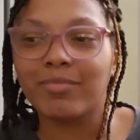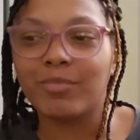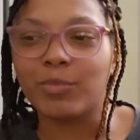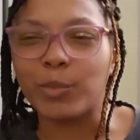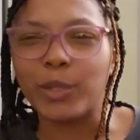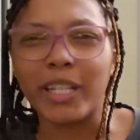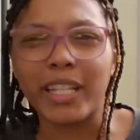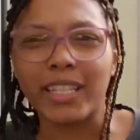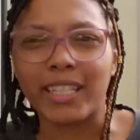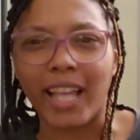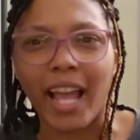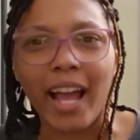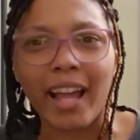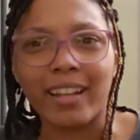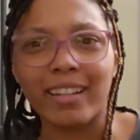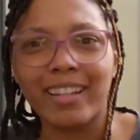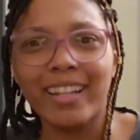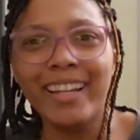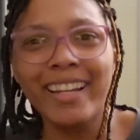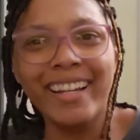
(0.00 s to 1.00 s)
really
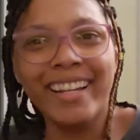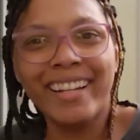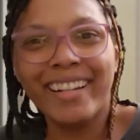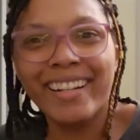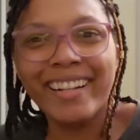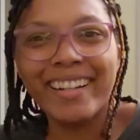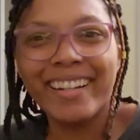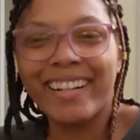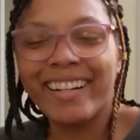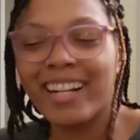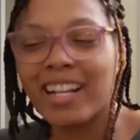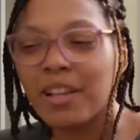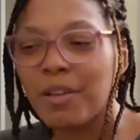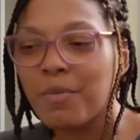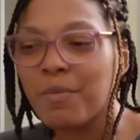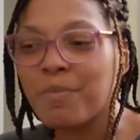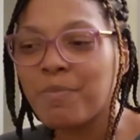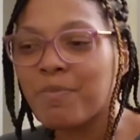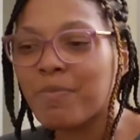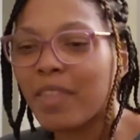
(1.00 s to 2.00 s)
sad.
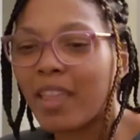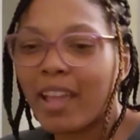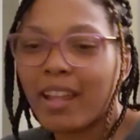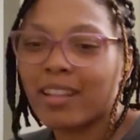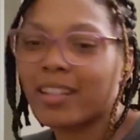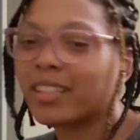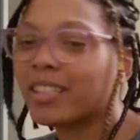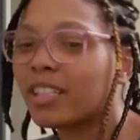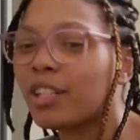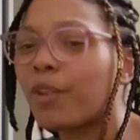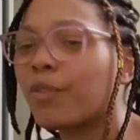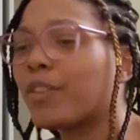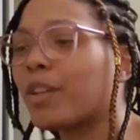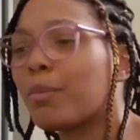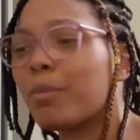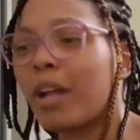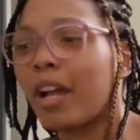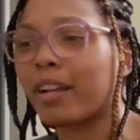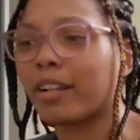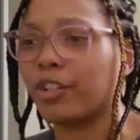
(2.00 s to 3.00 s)
And it's stuff that
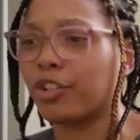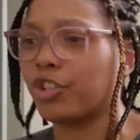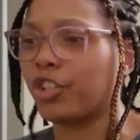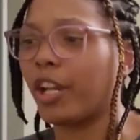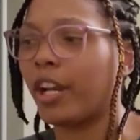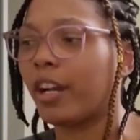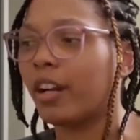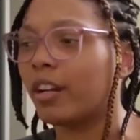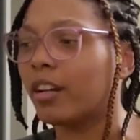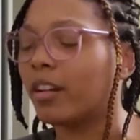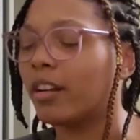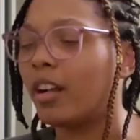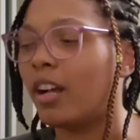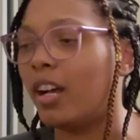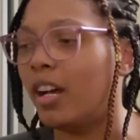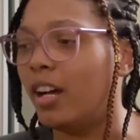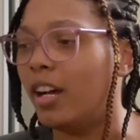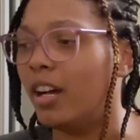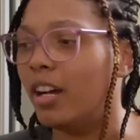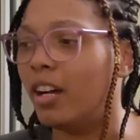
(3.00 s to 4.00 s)
I'm not gonna share
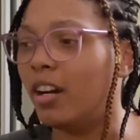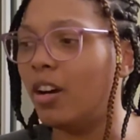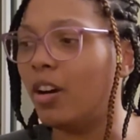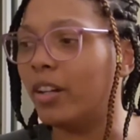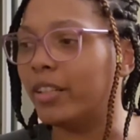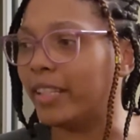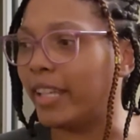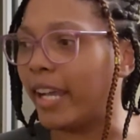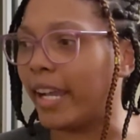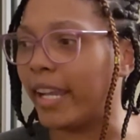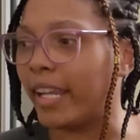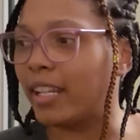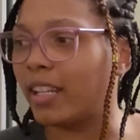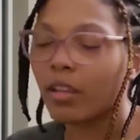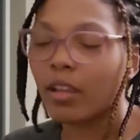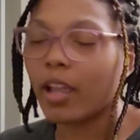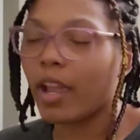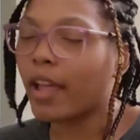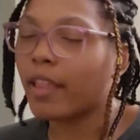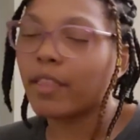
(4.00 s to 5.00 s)
online.
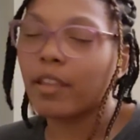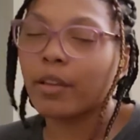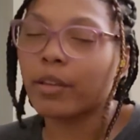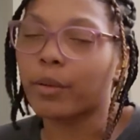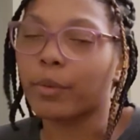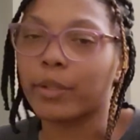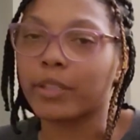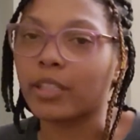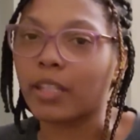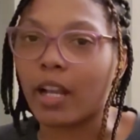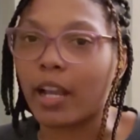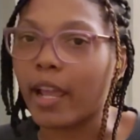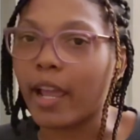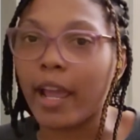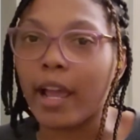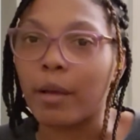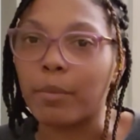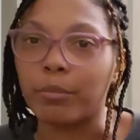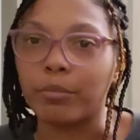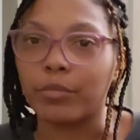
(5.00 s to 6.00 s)
And the only reason I
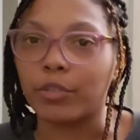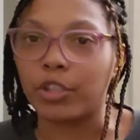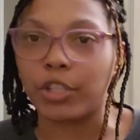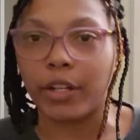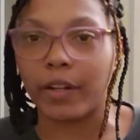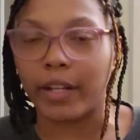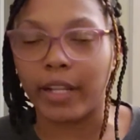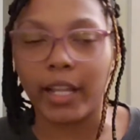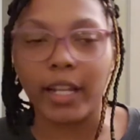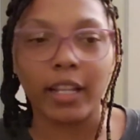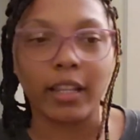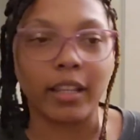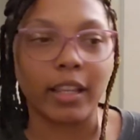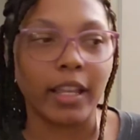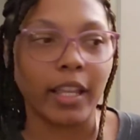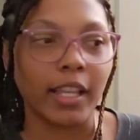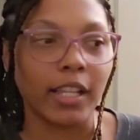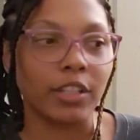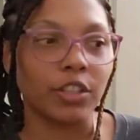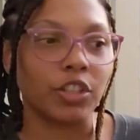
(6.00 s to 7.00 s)
am sharing
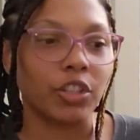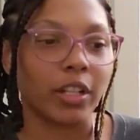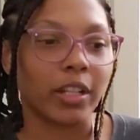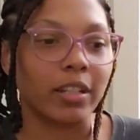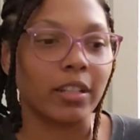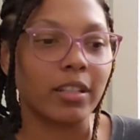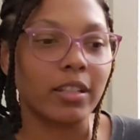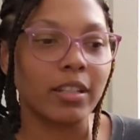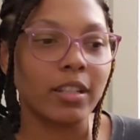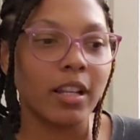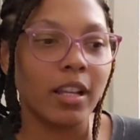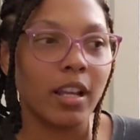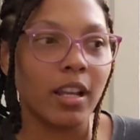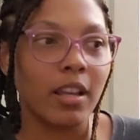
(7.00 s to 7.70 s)
anything is just